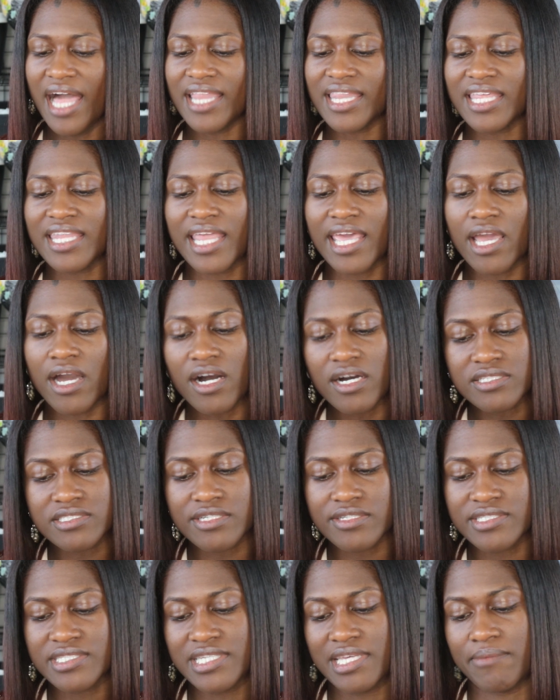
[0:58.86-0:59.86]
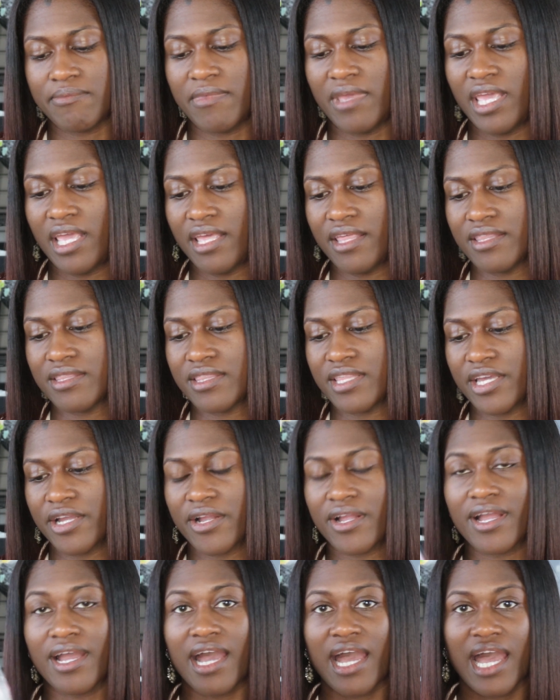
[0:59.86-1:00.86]
And then they also sent me
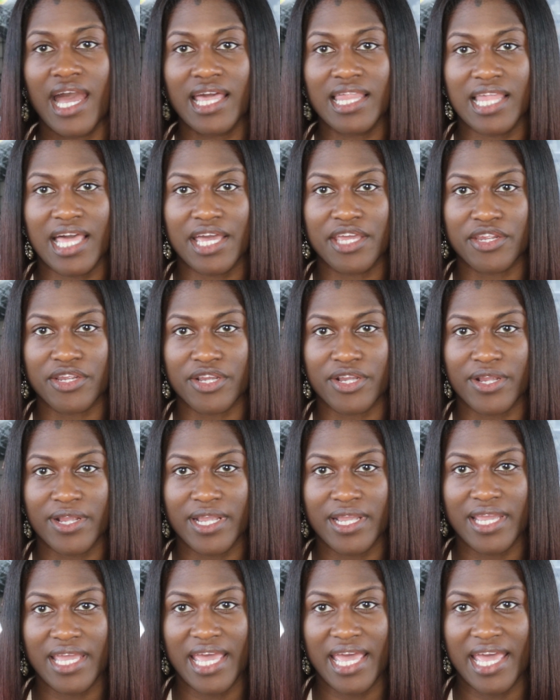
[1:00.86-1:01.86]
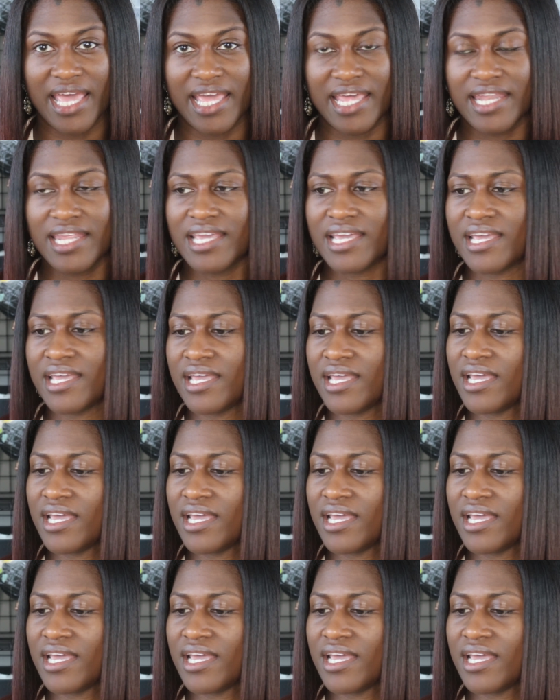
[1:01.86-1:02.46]
their highlighter head,